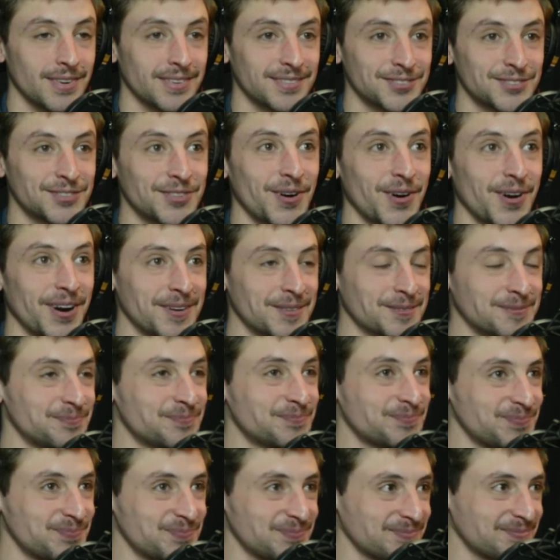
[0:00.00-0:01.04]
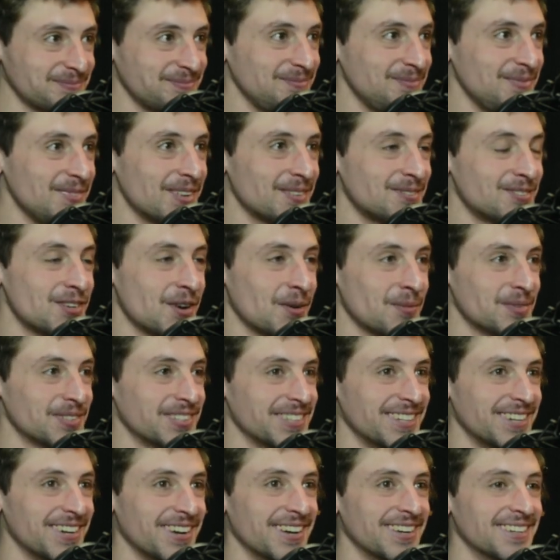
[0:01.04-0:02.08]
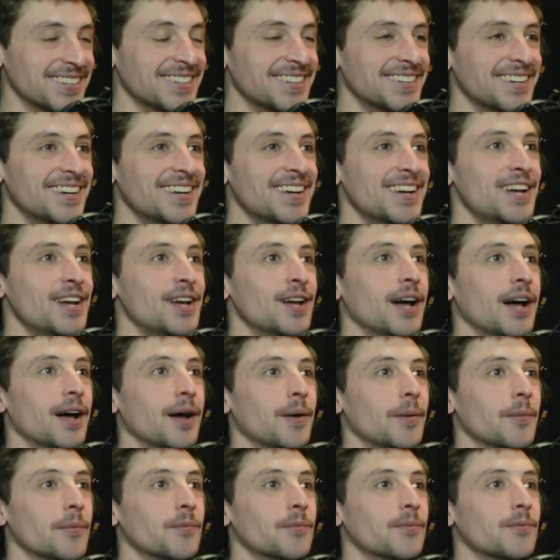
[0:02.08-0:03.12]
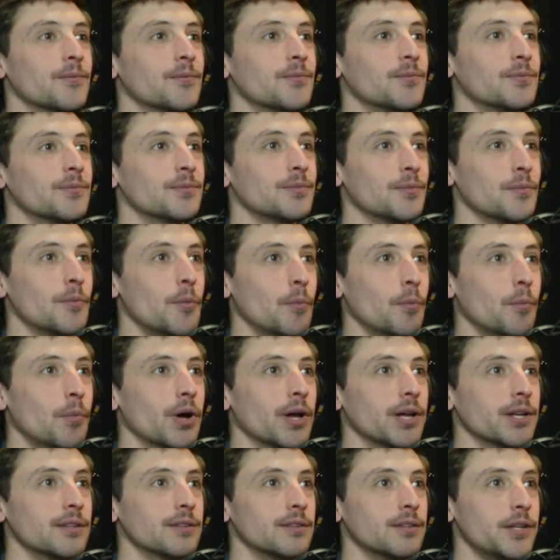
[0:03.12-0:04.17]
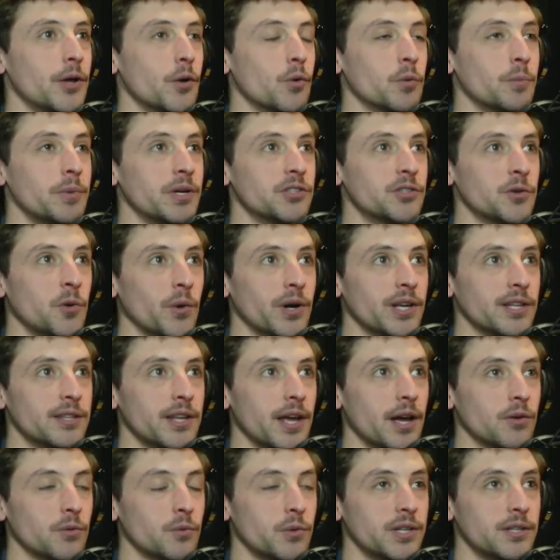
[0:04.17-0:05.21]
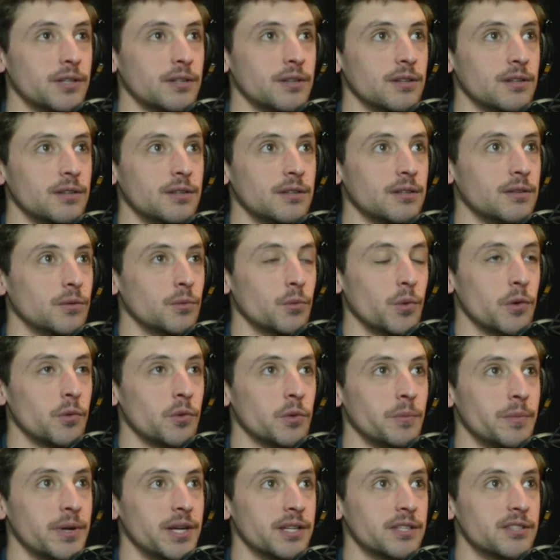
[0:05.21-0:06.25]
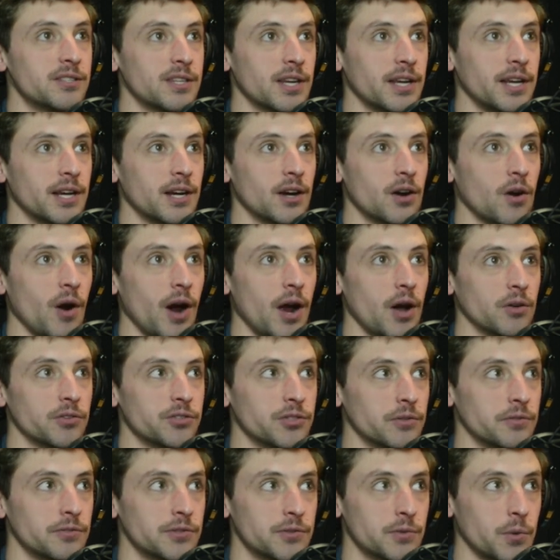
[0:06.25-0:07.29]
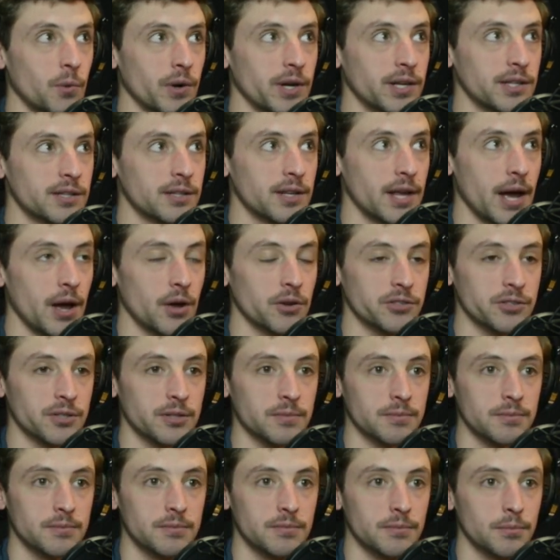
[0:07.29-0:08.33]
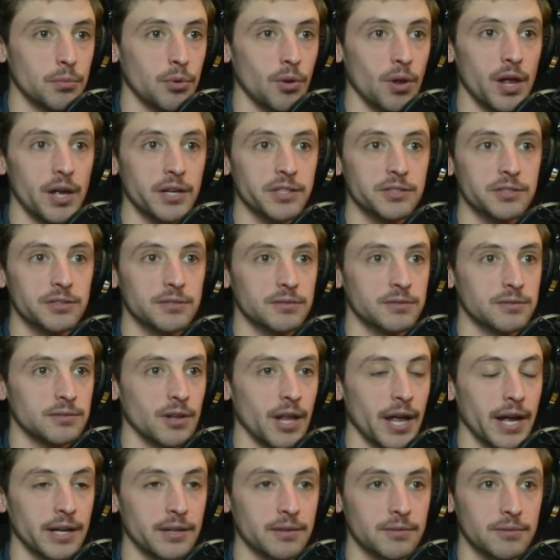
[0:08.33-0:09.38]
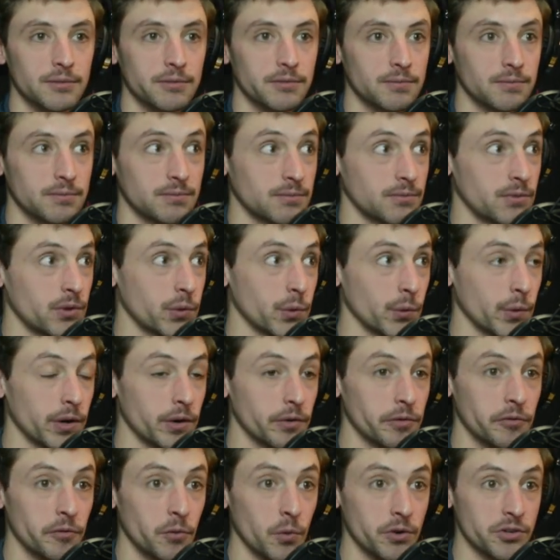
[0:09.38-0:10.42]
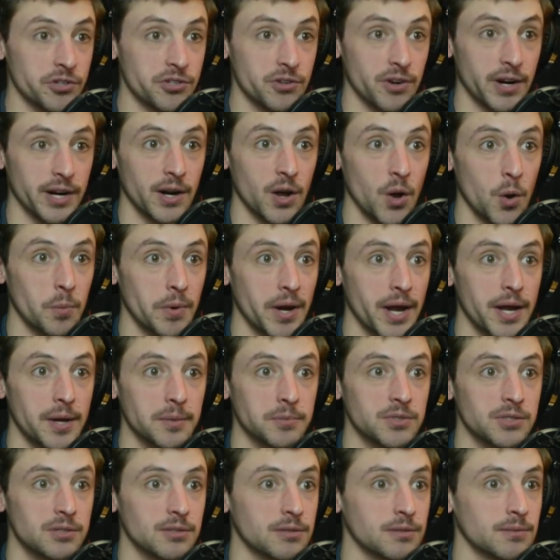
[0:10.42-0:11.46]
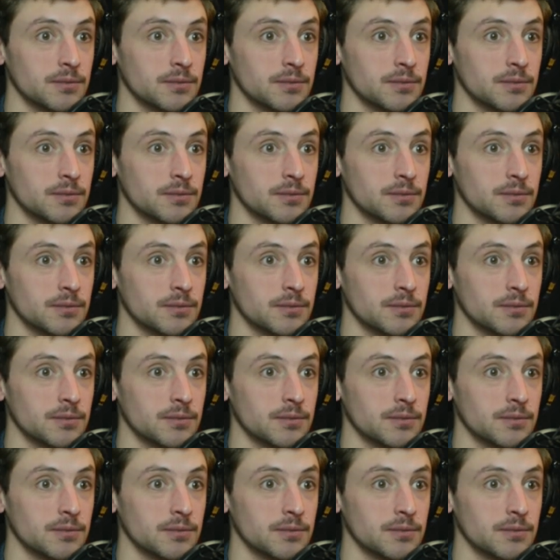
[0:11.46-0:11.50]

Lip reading: Sorry. I'm jumping the gun. But there would be 20,000. We would be seeing crowds of 20,000 plus like three or four straight home games,